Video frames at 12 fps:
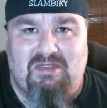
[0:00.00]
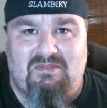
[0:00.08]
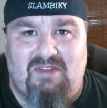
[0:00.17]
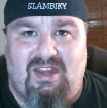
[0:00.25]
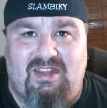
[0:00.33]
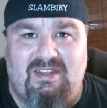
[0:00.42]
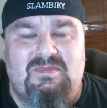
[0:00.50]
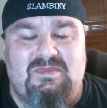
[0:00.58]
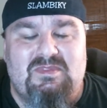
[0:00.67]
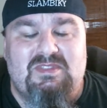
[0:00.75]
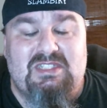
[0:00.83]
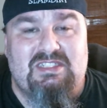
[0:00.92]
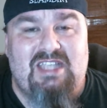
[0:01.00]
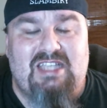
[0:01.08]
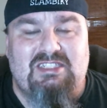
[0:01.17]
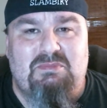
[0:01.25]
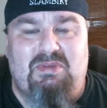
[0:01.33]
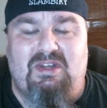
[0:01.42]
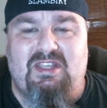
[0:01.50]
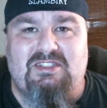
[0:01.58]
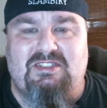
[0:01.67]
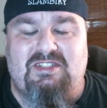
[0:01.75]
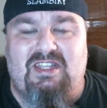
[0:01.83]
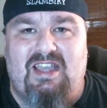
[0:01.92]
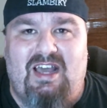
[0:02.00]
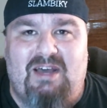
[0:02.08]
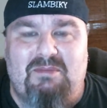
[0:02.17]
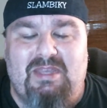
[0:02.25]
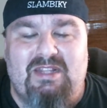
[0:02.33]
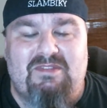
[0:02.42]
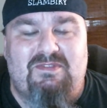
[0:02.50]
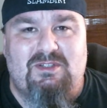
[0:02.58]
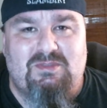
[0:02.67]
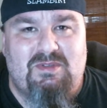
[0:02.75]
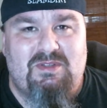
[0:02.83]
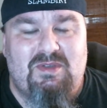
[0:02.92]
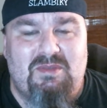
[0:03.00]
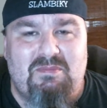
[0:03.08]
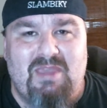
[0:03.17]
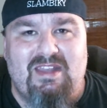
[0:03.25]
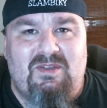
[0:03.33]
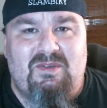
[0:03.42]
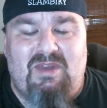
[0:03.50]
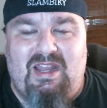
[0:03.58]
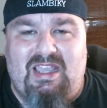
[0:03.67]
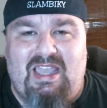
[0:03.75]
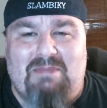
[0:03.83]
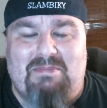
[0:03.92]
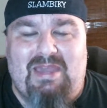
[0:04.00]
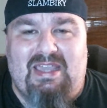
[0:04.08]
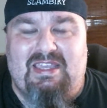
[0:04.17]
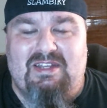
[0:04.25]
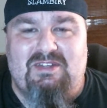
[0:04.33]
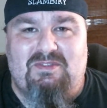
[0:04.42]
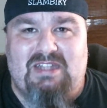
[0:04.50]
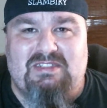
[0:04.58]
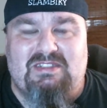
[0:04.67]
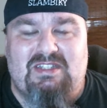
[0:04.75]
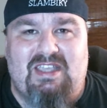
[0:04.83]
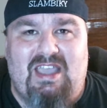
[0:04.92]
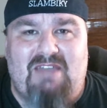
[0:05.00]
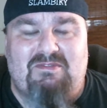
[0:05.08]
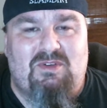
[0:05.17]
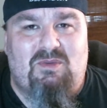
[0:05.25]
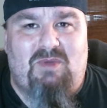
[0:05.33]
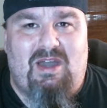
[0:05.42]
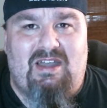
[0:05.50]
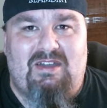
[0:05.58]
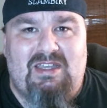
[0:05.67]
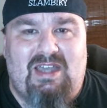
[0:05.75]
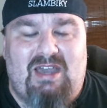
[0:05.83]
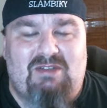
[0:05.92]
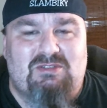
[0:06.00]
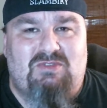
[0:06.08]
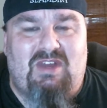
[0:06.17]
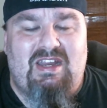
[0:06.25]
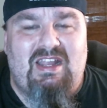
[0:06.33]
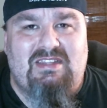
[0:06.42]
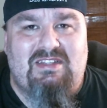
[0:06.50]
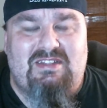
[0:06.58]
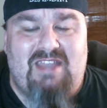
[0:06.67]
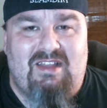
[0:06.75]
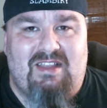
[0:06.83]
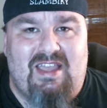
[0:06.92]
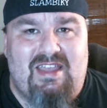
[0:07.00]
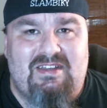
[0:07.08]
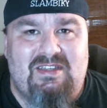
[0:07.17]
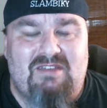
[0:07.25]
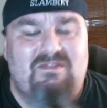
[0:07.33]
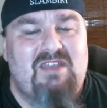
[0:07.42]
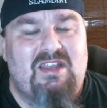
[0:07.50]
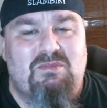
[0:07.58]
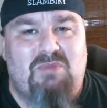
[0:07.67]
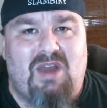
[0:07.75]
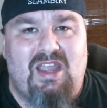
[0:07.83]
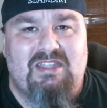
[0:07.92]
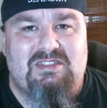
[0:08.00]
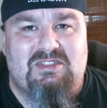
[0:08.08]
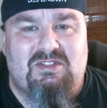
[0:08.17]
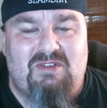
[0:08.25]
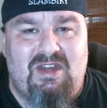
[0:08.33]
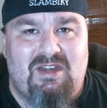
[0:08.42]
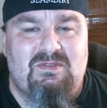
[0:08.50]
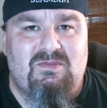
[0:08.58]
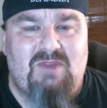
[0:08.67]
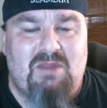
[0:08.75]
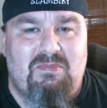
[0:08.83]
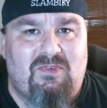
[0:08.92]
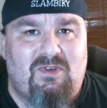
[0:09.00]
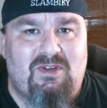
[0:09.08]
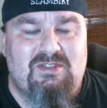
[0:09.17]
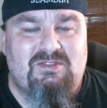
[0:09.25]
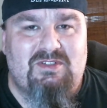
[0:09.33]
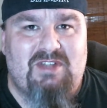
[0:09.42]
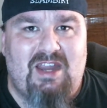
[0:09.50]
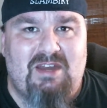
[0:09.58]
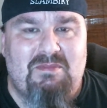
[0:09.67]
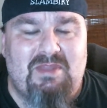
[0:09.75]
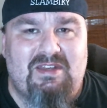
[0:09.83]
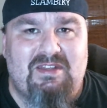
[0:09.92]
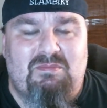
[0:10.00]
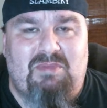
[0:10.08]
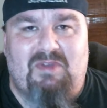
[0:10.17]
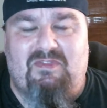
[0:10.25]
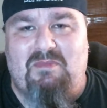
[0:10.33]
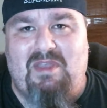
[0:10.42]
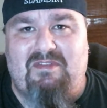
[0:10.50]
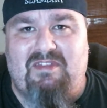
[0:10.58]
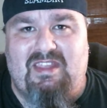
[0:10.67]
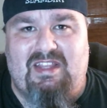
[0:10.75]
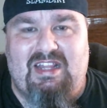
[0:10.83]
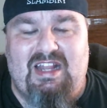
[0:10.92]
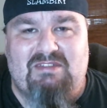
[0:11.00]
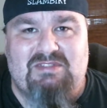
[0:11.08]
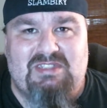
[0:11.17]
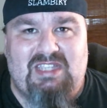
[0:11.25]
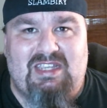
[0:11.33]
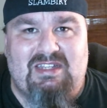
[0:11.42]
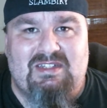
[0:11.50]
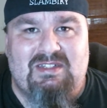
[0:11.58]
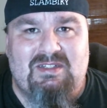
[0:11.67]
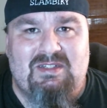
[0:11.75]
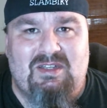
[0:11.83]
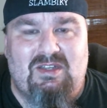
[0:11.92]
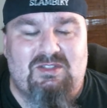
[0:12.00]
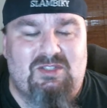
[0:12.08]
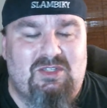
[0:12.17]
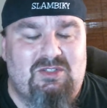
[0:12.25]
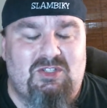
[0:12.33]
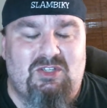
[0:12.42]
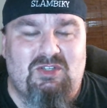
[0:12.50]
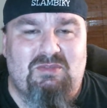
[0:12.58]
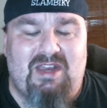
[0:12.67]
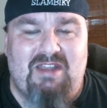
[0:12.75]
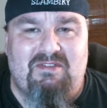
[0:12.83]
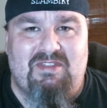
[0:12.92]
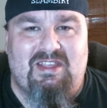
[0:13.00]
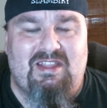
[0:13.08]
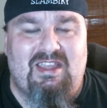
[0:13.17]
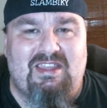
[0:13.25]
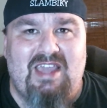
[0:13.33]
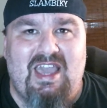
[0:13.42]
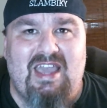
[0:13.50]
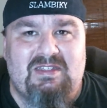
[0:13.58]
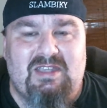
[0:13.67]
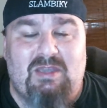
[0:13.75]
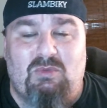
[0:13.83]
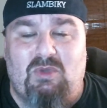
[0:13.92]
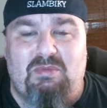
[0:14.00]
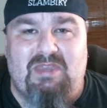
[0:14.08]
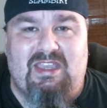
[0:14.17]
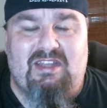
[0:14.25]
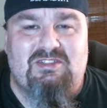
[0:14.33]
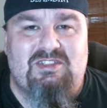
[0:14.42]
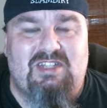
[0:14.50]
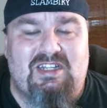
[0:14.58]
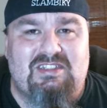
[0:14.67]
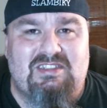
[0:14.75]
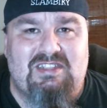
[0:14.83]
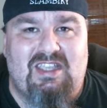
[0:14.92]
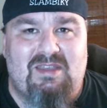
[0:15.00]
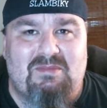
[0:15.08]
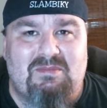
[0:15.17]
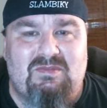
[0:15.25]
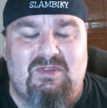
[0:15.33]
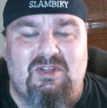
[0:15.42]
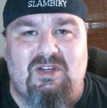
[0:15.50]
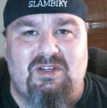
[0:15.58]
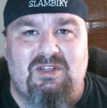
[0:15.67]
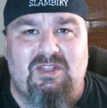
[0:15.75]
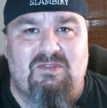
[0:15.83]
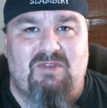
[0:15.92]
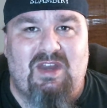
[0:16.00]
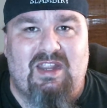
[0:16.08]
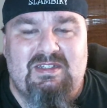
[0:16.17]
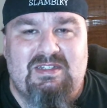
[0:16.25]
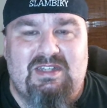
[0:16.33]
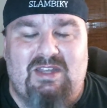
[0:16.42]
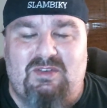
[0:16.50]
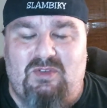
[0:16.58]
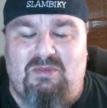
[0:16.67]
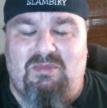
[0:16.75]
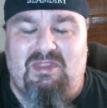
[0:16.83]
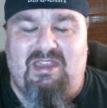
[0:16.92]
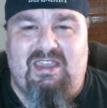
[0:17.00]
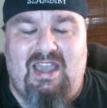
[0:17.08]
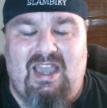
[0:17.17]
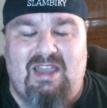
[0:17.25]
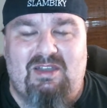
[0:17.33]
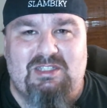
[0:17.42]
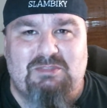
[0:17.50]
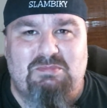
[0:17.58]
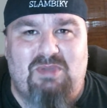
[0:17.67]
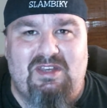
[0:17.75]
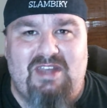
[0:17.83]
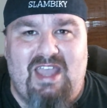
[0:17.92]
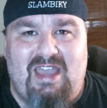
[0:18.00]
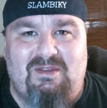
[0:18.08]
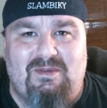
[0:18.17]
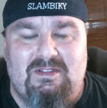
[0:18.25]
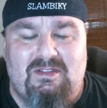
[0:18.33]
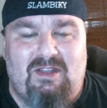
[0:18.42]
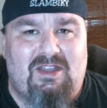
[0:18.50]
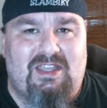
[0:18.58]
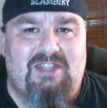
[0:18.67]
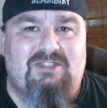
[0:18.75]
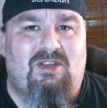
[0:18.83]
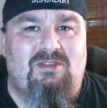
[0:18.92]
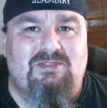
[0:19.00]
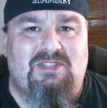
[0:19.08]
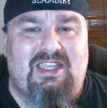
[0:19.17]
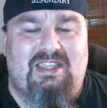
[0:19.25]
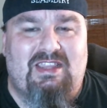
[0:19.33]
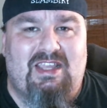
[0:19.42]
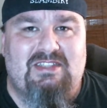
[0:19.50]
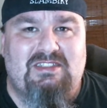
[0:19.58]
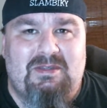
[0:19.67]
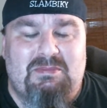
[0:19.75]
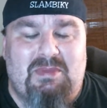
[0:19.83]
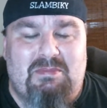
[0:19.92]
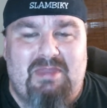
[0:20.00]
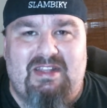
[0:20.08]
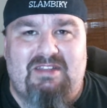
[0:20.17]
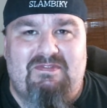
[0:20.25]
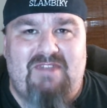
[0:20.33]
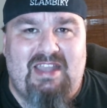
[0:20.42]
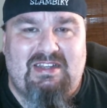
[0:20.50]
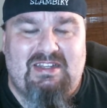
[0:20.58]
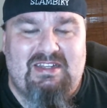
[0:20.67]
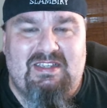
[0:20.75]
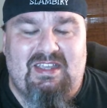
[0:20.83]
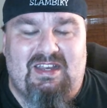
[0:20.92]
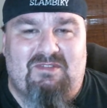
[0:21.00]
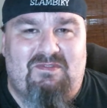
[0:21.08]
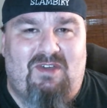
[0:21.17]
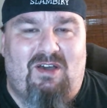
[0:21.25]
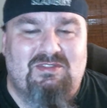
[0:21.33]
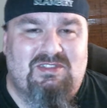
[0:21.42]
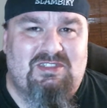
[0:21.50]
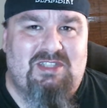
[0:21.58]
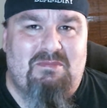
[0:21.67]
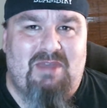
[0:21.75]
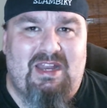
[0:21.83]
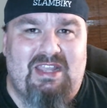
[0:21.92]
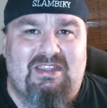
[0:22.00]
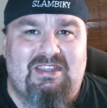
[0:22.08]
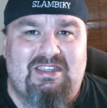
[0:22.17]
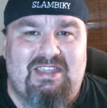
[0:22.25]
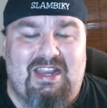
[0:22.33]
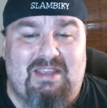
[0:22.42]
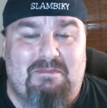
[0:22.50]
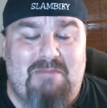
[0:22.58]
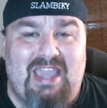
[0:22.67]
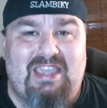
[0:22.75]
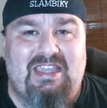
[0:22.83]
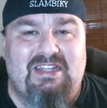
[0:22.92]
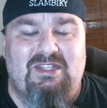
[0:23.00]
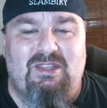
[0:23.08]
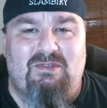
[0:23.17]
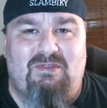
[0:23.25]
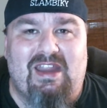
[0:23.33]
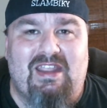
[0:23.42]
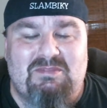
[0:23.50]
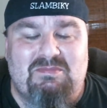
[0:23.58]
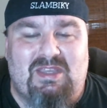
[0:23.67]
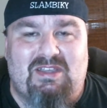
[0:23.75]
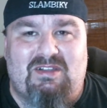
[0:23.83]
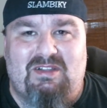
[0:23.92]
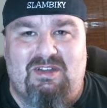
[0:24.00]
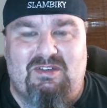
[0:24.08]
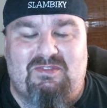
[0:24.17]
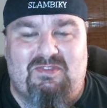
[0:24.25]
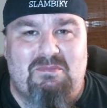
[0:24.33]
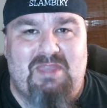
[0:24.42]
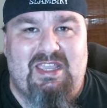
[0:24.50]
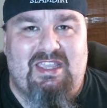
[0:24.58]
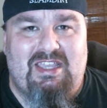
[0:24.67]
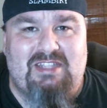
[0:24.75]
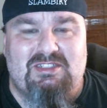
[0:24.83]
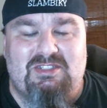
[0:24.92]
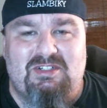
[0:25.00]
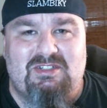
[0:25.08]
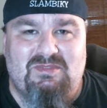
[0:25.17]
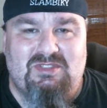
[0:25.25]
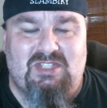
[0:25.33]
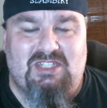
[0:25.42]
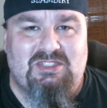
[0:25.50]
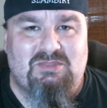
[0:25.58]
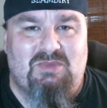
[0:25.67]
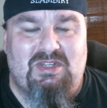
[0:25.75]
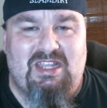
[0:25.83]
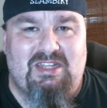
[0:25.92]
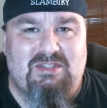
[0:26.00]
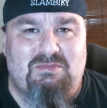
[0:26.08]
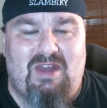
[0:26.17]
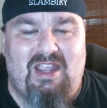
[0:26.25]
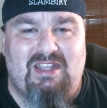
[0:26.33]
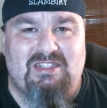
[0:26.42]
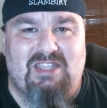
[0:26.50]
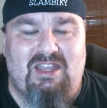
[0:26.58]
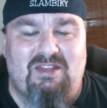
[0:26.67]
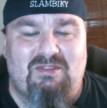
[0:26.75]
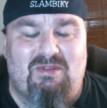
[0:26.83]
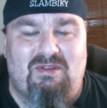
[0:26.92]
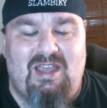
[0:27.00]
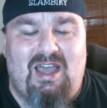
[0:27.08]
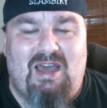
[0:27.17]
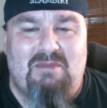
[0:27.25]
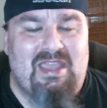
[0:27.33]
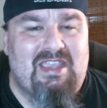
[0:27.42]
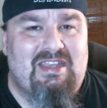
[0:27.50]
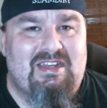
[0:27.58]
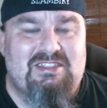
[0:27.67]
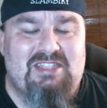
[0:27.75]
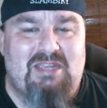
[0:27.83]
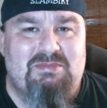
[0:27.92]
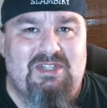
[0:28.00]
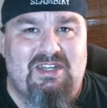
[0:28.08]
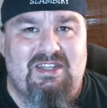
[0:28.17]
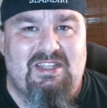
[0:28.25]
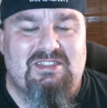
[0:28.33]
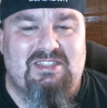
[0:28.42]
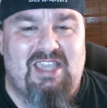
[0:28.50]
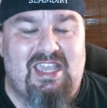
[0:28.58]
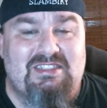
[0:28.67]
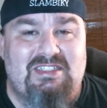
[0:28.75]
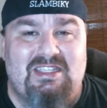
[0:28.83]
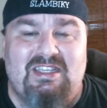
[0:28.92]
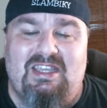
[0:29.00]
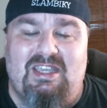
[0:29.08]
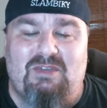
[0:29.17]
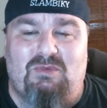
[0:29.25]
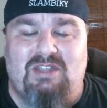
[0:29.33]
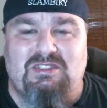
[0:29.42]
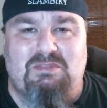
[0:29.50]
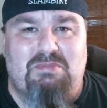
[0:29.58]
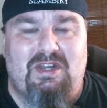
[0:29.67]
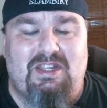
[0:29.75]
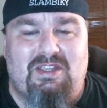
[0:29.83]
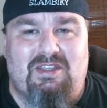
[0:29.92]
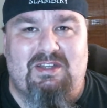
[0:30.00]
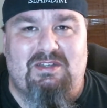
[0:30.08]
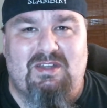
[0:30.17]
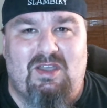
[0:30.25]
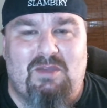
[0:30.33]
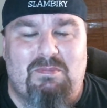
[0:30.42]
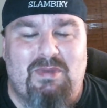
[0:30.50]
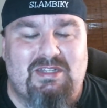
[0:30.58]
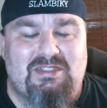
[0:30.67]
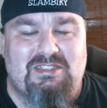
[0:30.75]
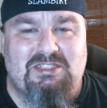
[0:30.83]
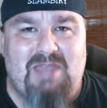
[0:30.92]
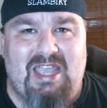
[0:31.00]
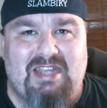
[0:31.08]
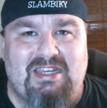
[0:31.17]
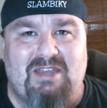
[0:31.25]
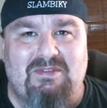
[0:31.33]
ring. This is actually pretty interesting. I'll be the first one to admit, when I got back into wrestling after a while, I was right at the tail end of Daniel Bryan's career, right before his retirement, but from everything that I've seen on YouTube and everything like that, it will be interesting to see him return to the ring. Now normally, I always put down long intros like this, but being the fact that it involves somebody getting back into the ring, being cleared from being injured, such as what Daniel Bryan's gone through, I'll make an exception in this case. It was a pretty good opening to SmackDown.